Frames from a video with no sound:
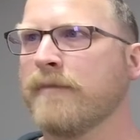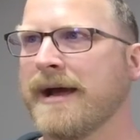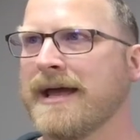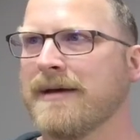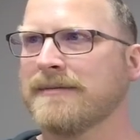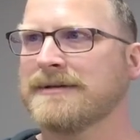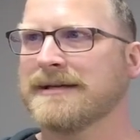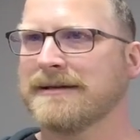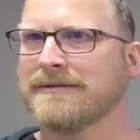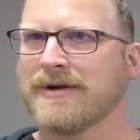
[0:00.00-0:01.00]
by him
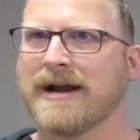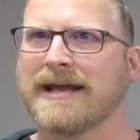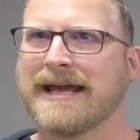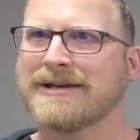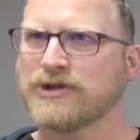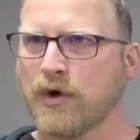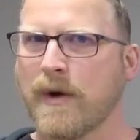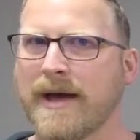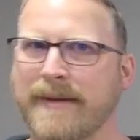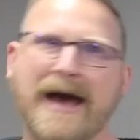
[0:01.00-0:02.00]
to try to get
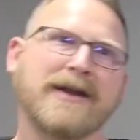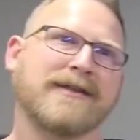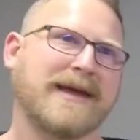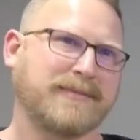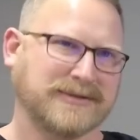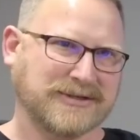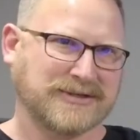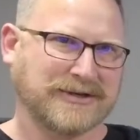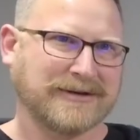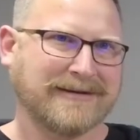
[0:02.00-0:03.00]
Joab out of that
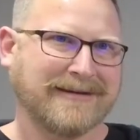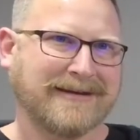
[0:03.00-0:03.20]
position